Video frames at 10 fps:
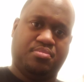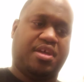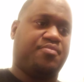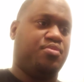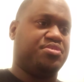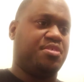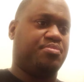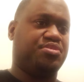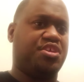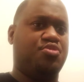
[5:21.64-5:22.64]
Like for
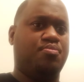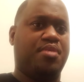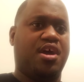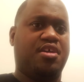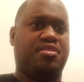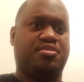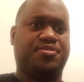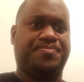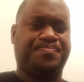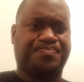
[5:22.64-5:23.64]
example, say you are buying a